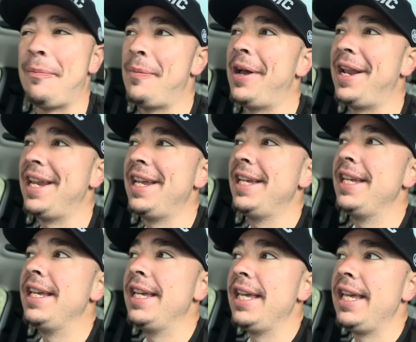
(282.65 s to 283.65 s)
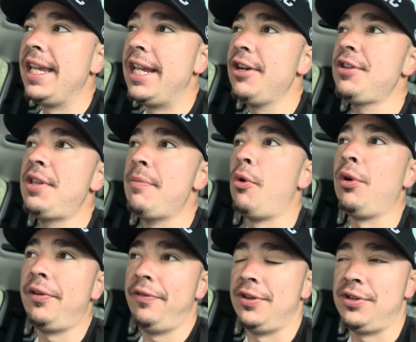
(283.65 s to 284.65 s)
But here's the
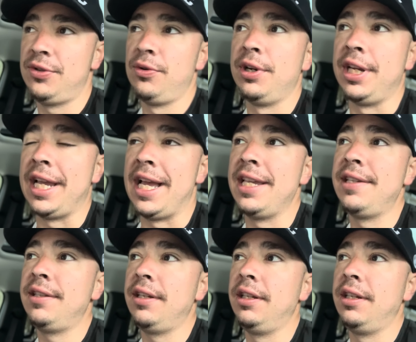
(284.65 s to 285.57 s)
moral of the story, guys.